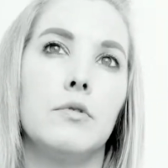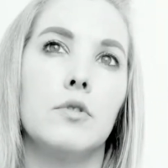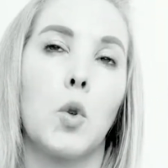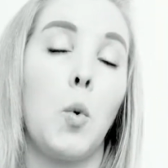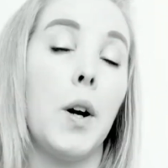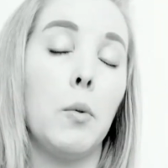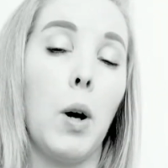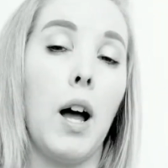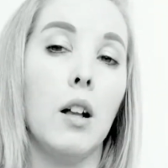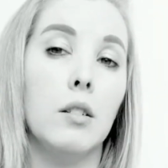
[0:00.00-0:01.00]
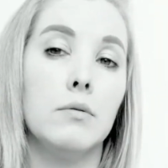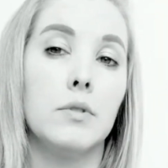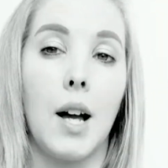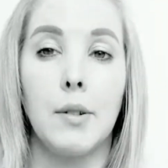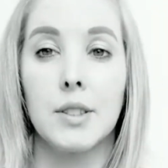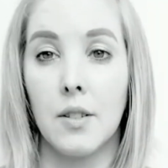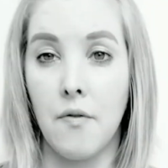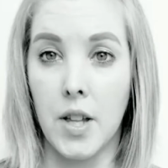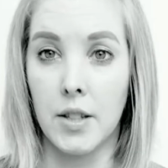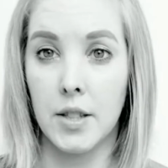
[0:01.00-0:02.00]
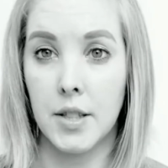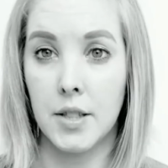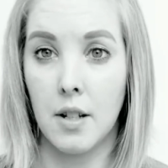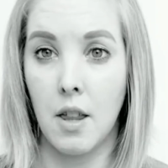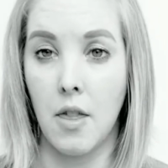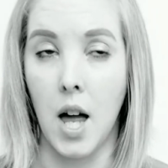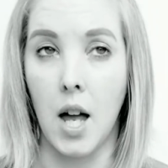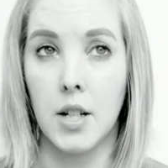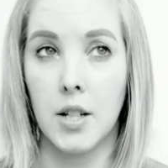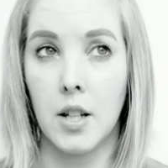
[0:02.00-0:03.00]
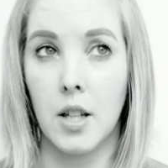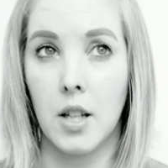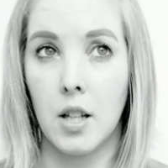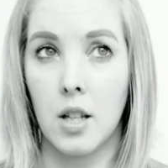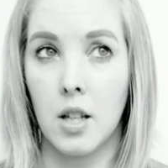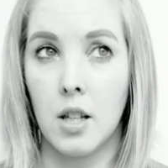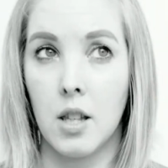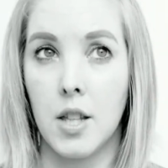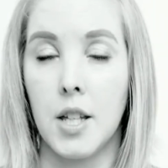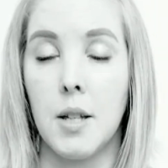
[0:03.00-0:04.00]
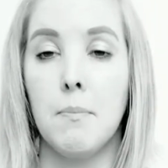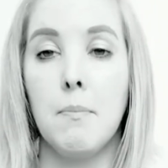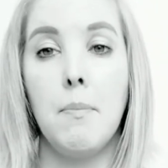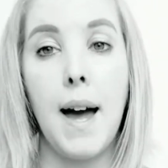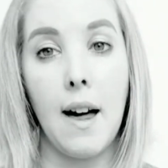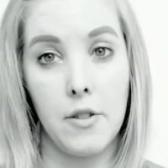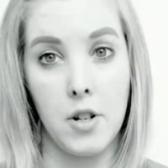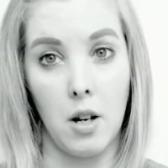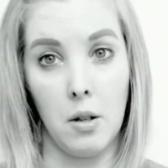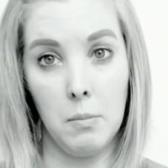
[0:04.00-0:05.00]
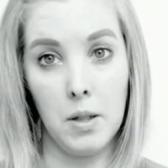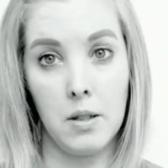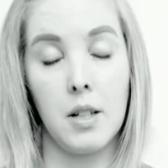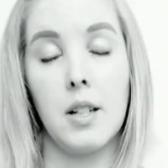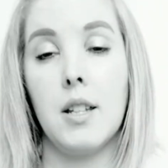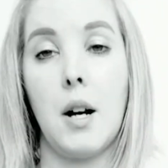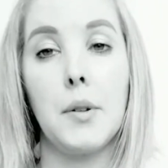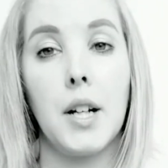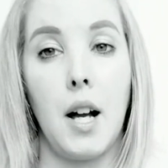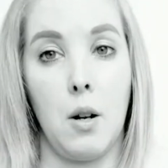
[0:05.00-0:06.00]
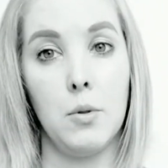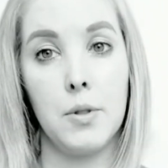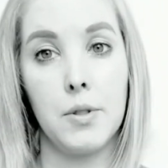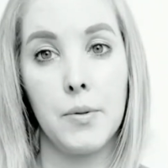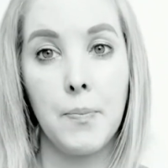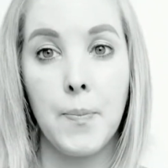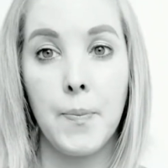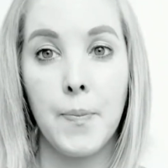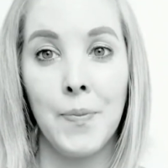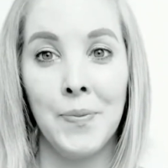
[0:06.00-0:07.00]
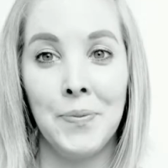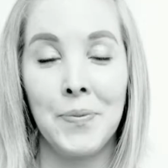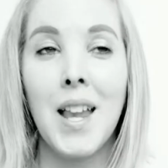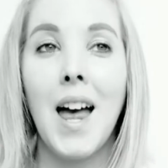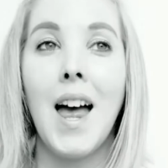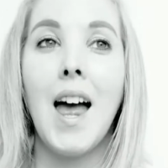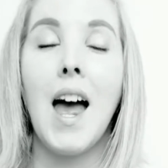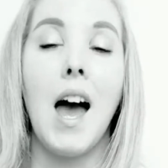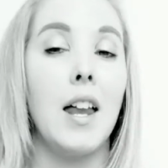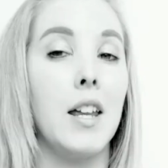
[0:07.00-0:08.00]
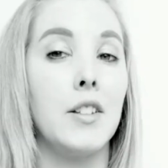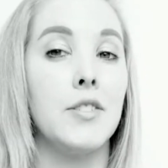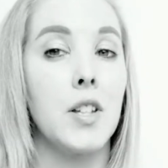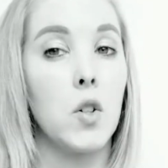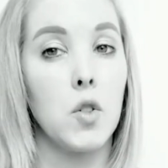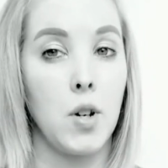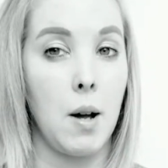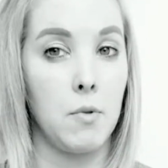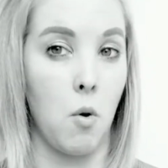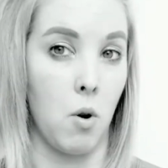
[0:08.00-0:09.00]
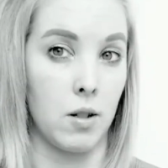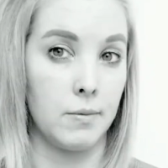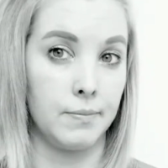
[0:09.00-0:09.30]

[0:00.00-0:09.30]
quite a while, I was convinced that the bathtub in our house had a secret trap door,